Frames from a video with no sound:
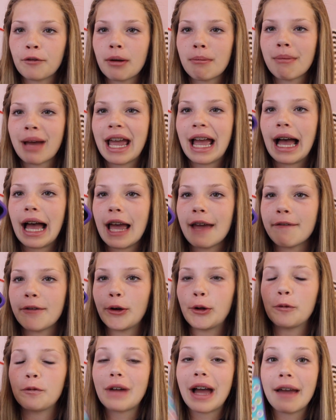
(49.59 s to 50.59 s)
from my
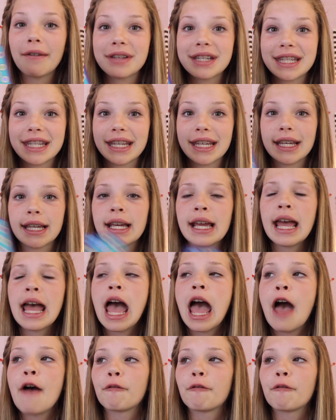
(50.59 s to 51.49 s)
iPhone 5C,